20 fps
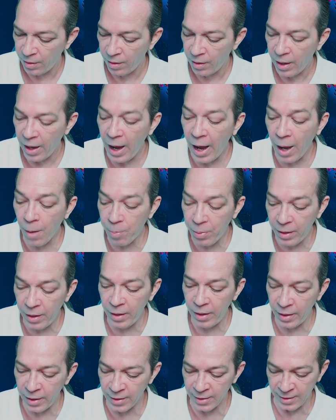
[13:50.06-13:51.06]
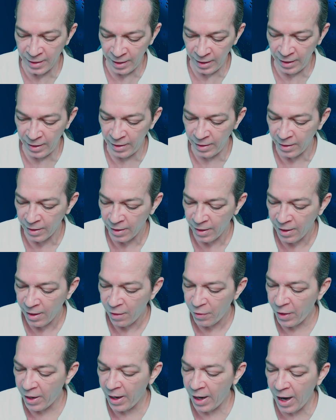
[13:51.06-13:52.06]
Happy is he
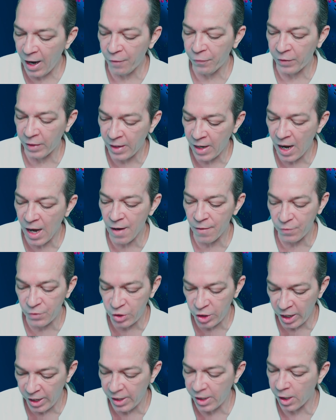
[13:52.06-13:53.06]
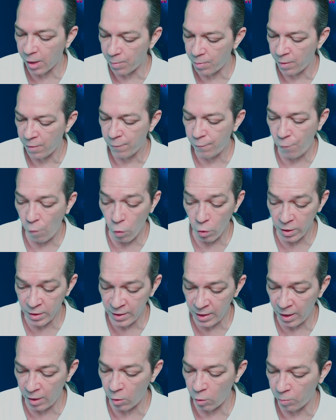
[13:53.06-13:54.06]
that hath the God of Jacob for his
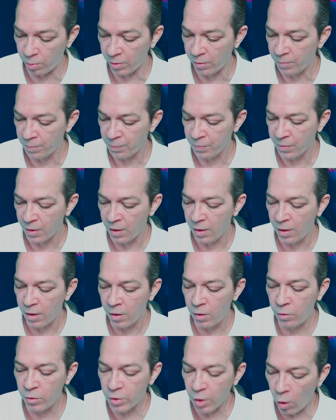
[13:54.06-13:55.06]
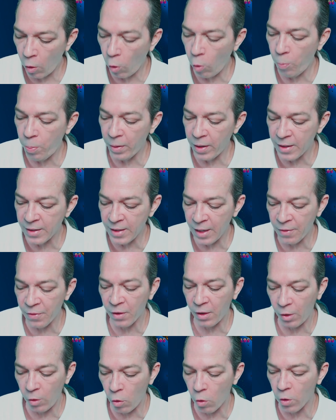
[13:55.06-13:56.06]
help, whose hope is in
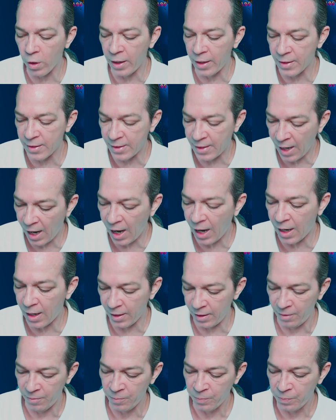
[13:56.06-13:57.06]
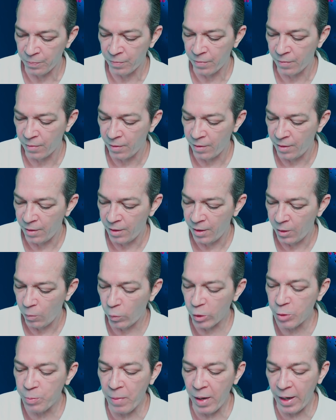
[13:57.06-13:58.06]
the Lord his God,
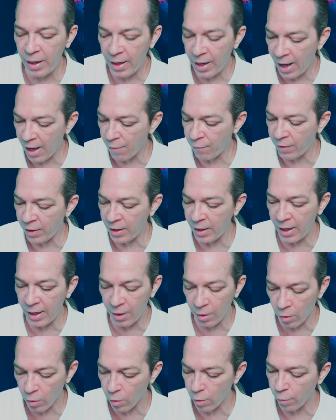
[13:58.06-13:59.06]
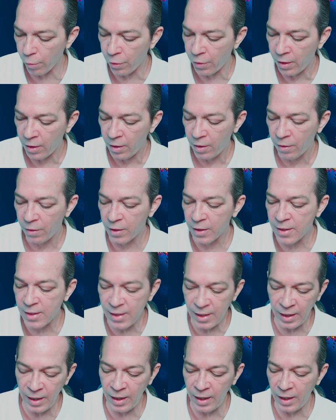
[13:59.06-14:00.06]
which made heaven and earth, the
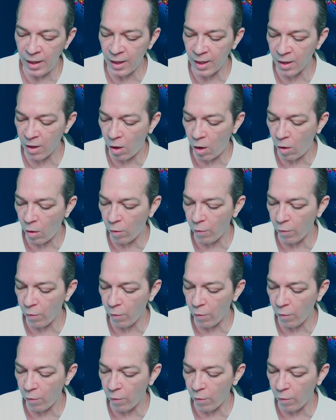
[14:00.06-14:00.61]
sea, and all